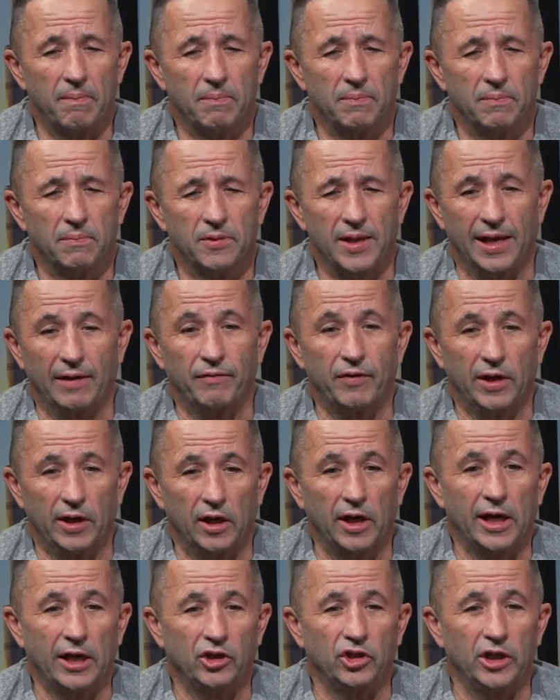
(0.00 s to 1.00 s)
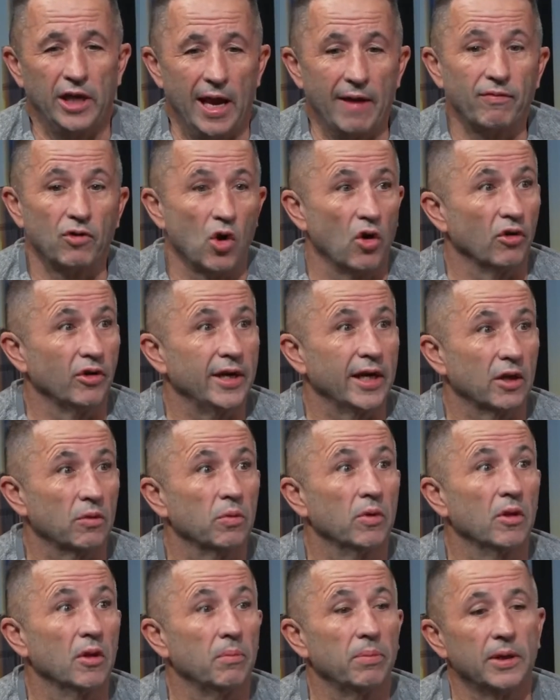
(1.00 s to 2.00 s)
Thankfully, I actually have contacts
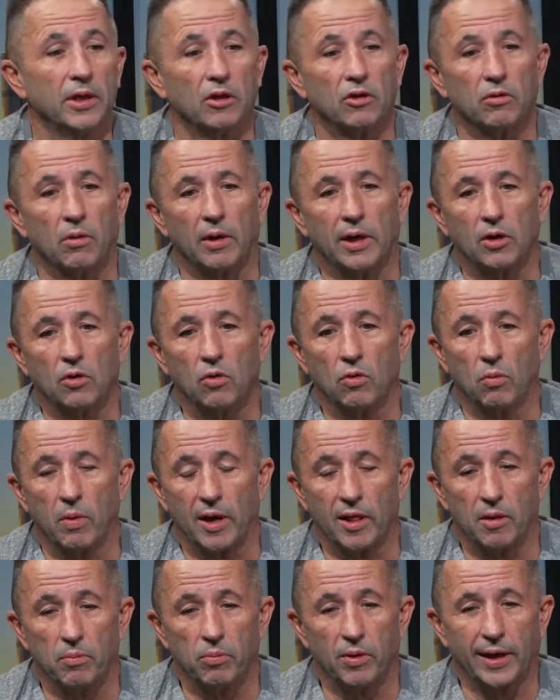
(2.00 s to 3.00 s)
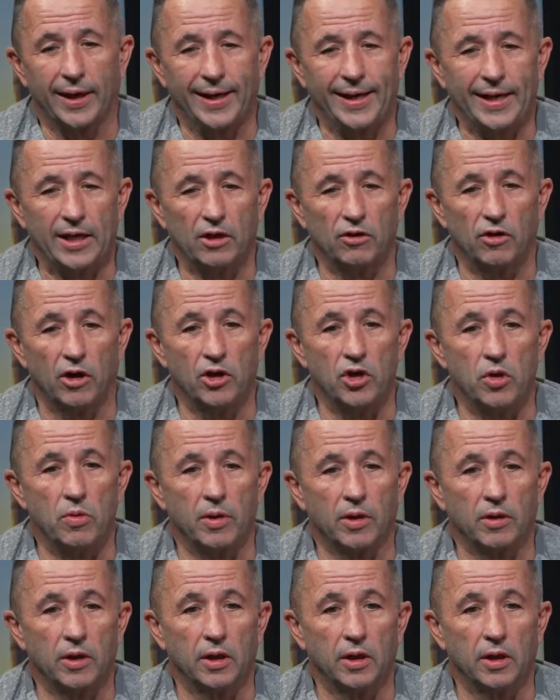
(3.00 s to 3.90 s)
with the police, so I called one of the brigadiers I knew and said,